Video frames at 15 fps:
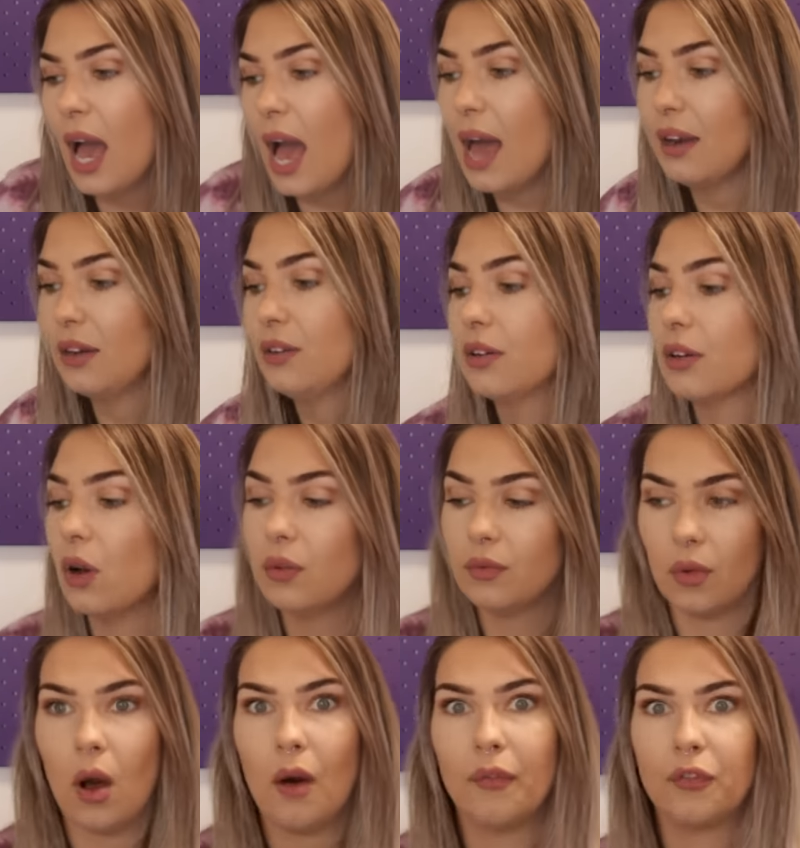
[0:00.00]
And
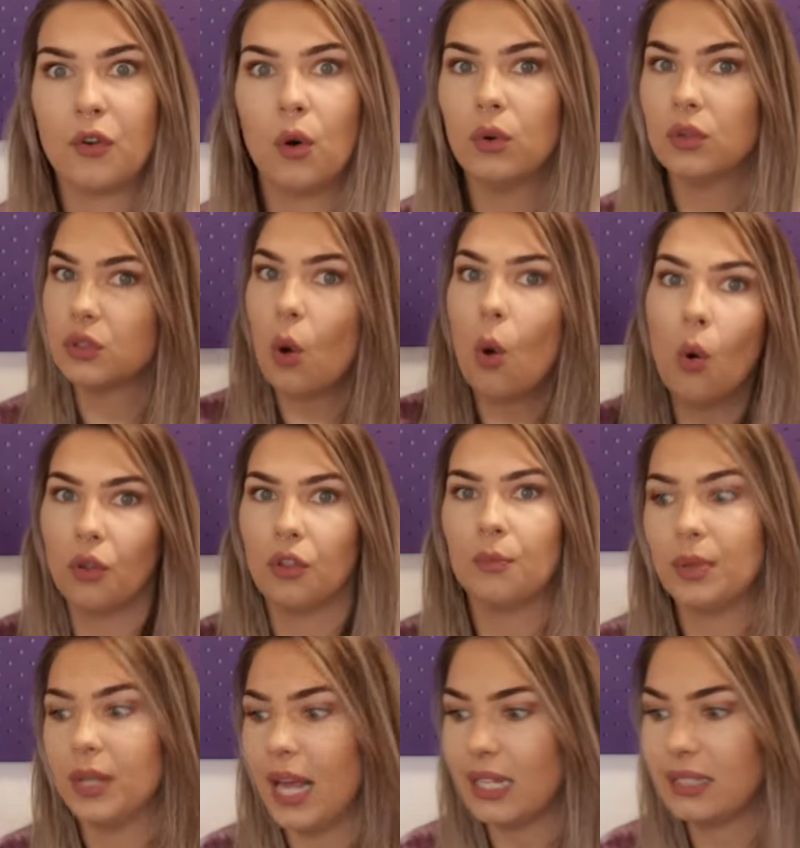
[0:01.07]
of course, all the
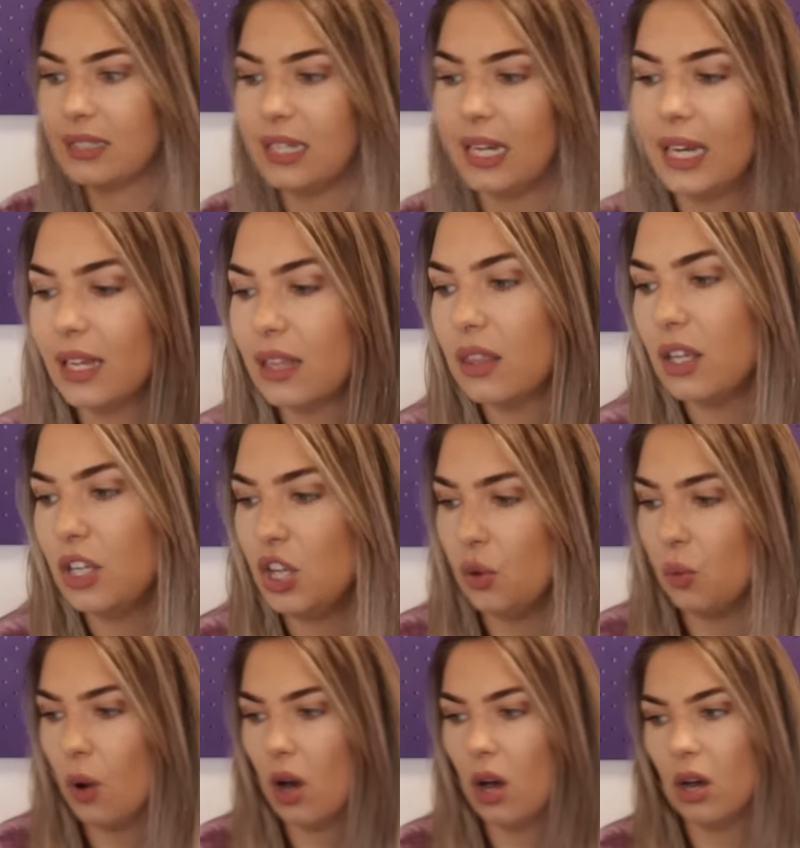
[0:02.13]
plastic that
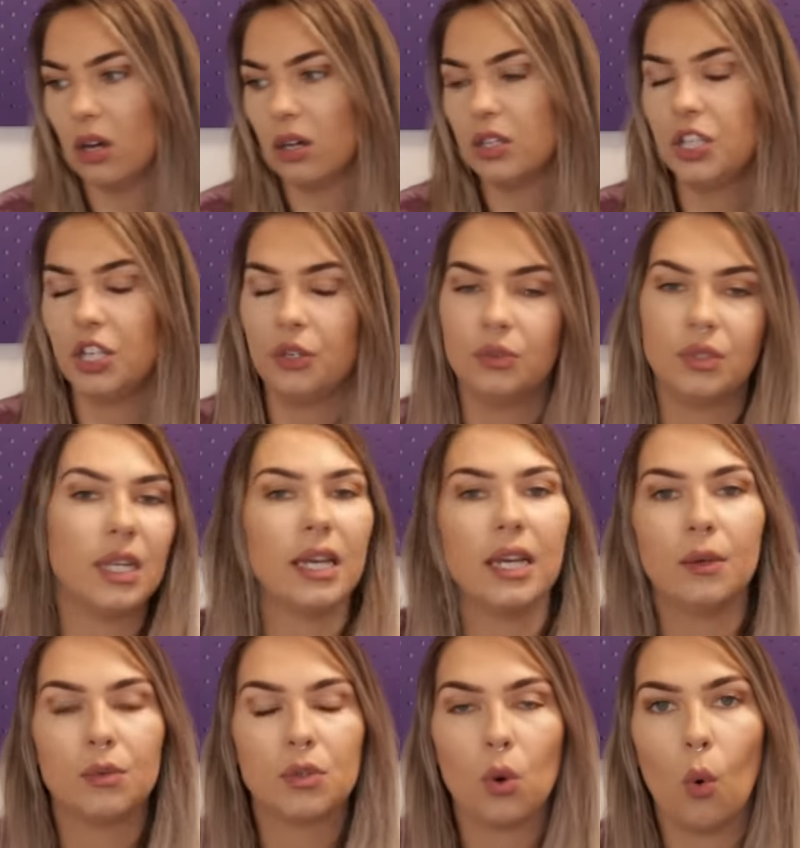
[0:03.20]
you are using,
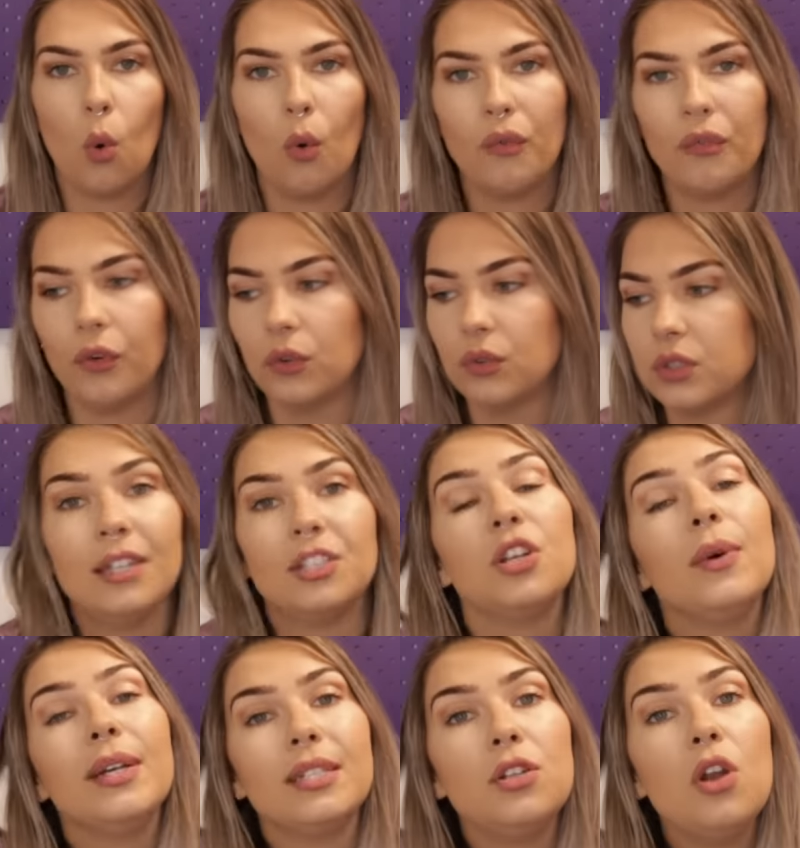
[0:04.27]
it was awful.
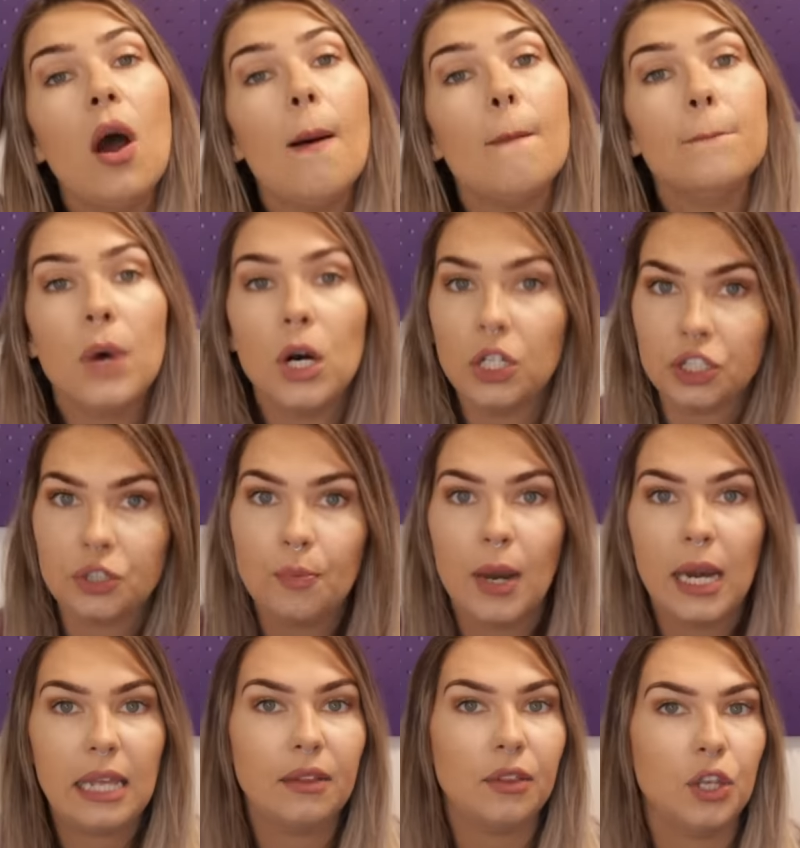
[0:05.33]
So it's not much
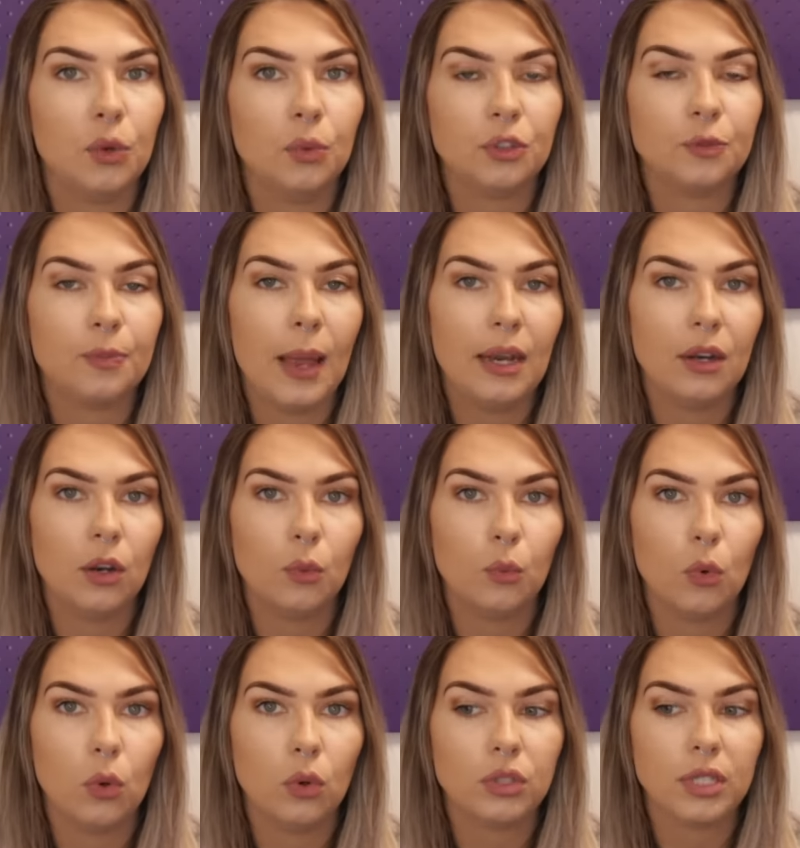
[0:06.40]
money that you will spend on
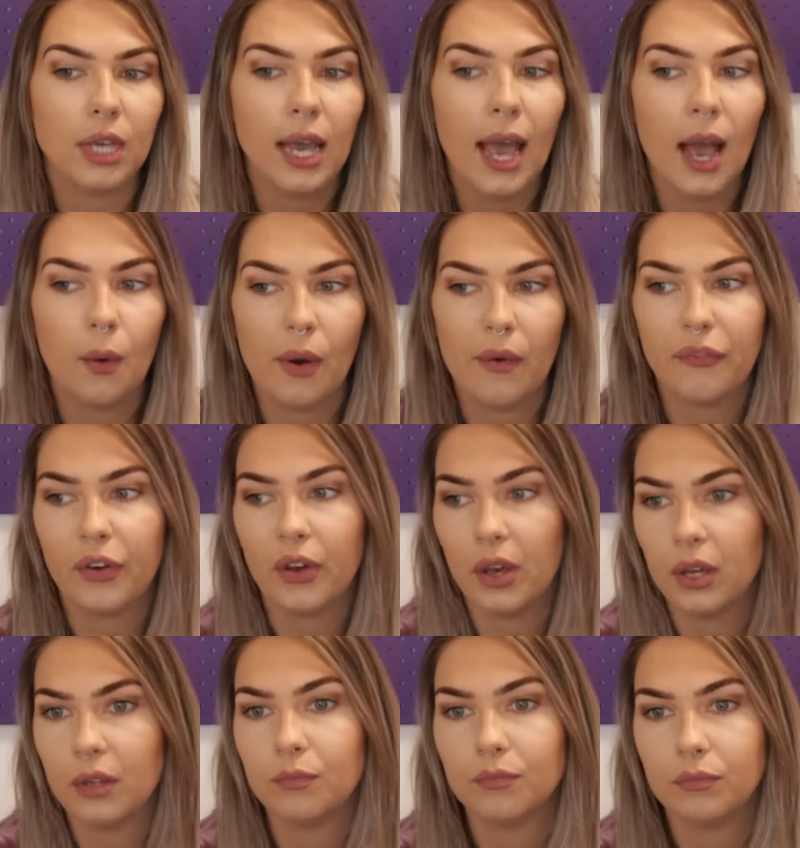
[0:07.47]
water,
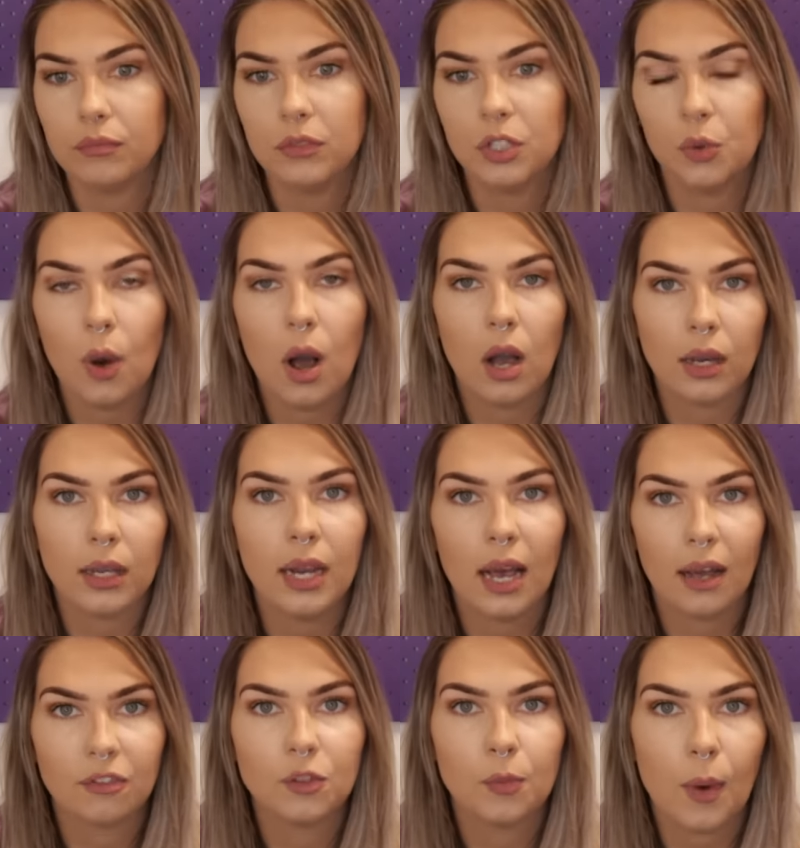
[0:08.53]
however, you are going to
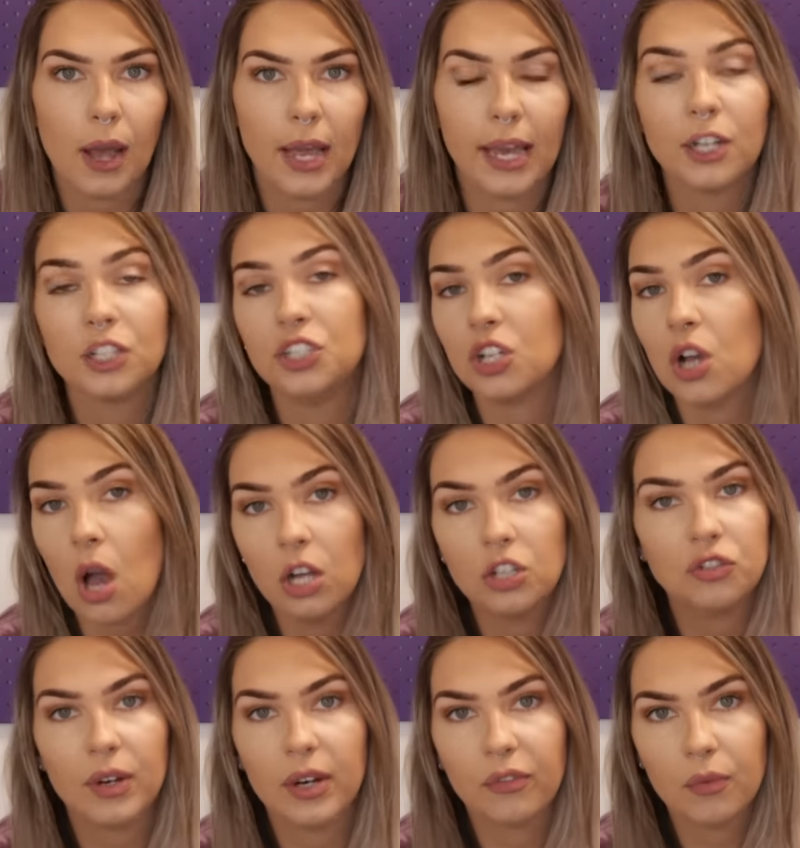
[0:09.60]
have to buy it, because you can't
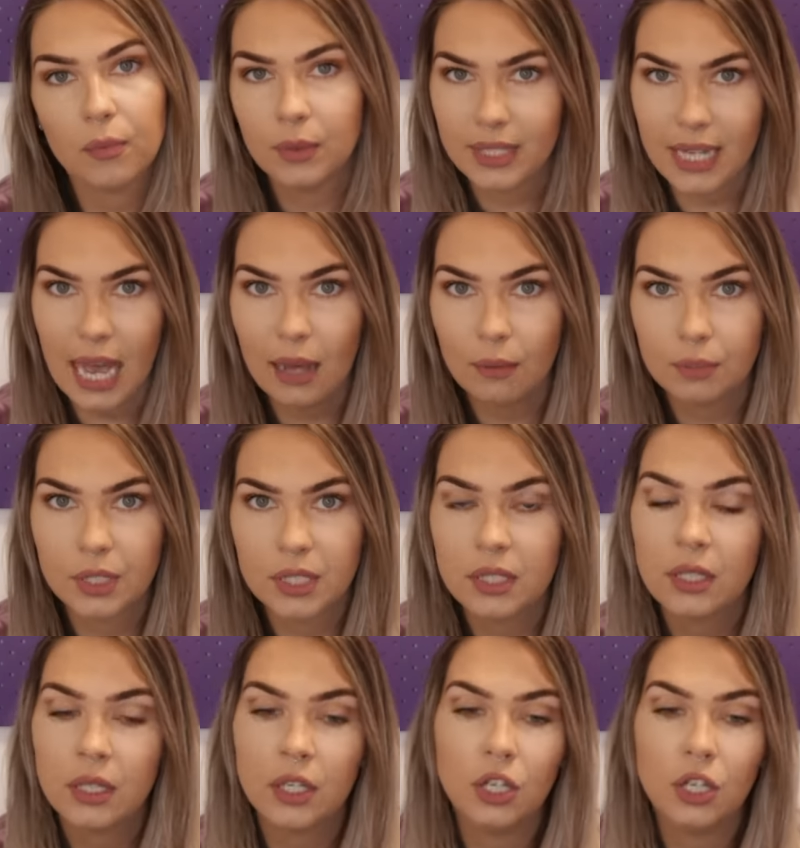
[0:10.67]
drink from the taps.